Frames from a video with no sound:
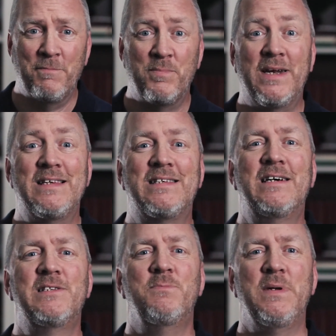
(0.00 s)
but it
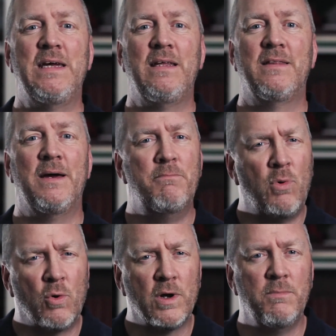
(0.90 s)
does mean that
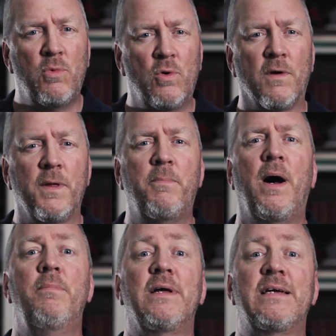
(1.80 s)
more and more the
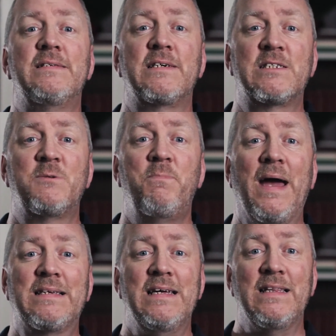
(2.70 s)
public is
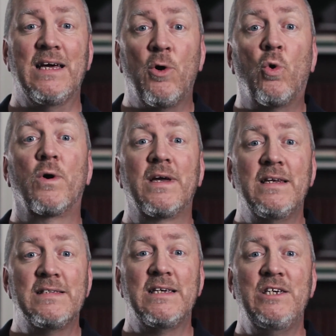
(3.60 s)
expecting that
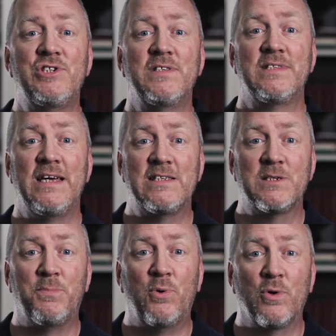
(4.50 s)
organizations they
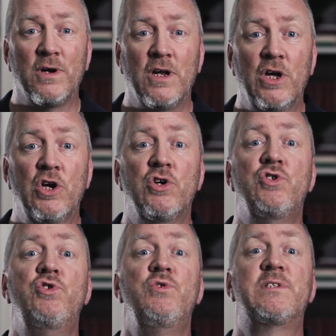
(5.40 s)
support
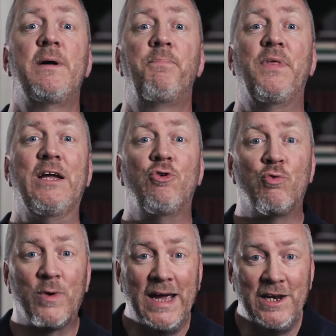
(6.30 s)
do something
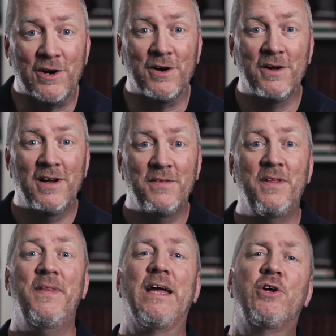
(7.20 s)
greater
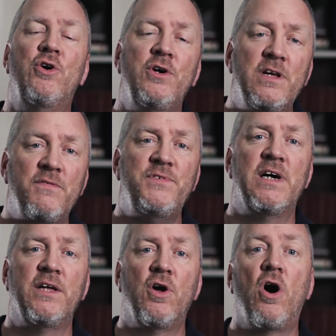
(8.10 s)
than they could have
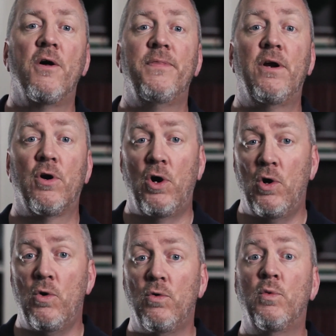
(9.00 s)
done on their
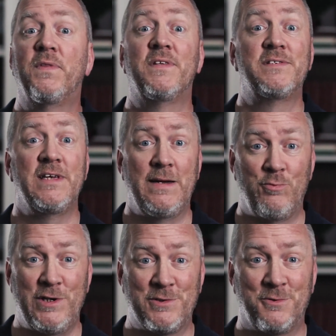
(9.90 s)
own with the same
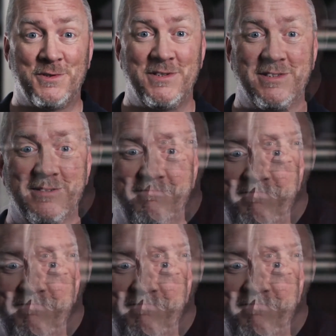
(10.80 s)
resources.